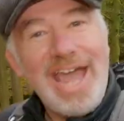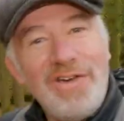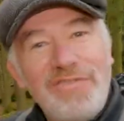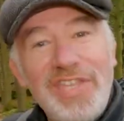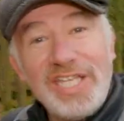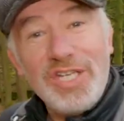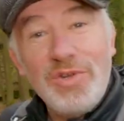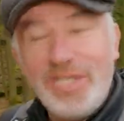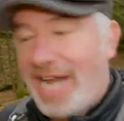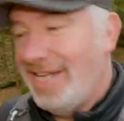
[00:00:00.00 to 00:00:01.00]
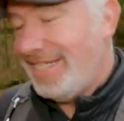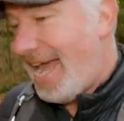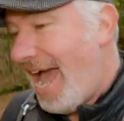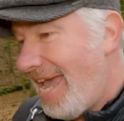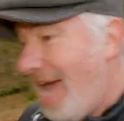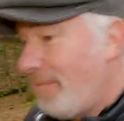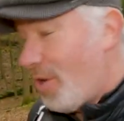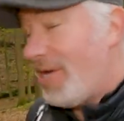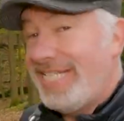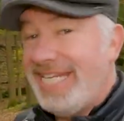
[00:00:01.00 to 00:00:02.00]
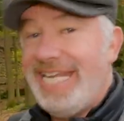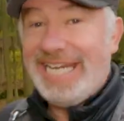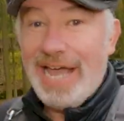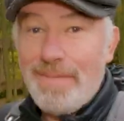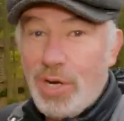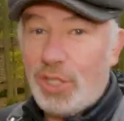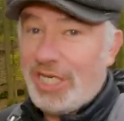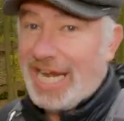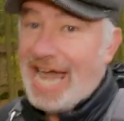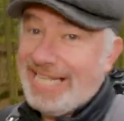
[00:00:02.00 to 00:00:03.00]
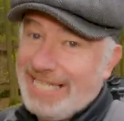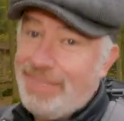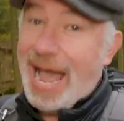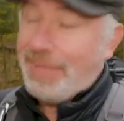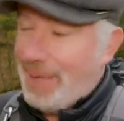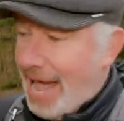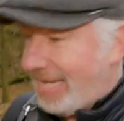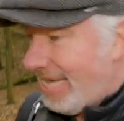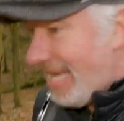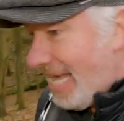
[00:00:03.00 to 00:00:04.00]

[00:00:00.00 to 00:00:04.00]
Now, for this new challenge, I am going to need a much lighter backpack.